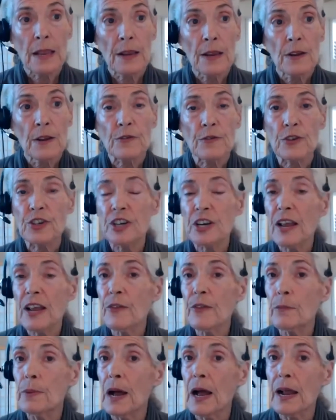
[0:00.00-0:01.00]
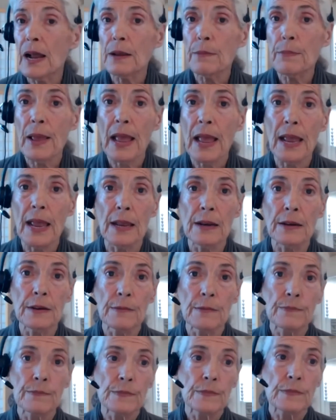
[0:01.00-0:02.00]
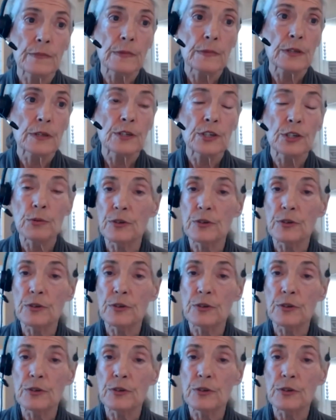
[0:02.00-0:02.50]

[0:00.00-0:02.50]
So she had the body pain. She